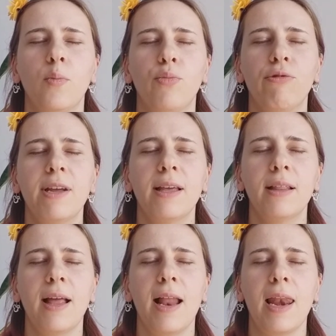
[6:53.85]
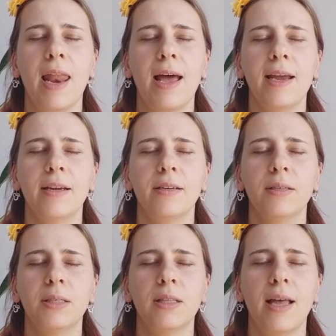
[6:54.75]
Bring that
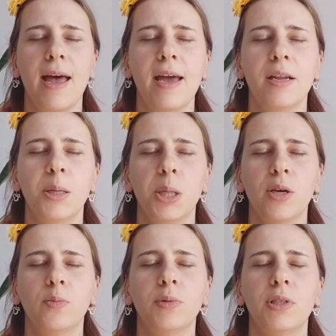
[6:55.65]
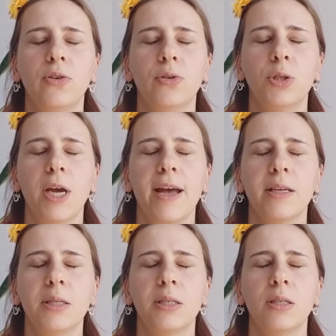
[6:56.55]
lightness and that energy up to your
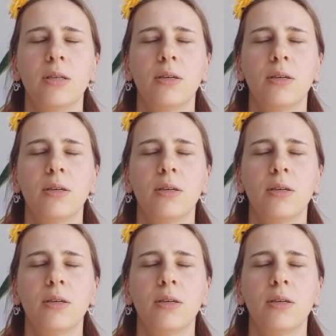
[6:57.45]
chest,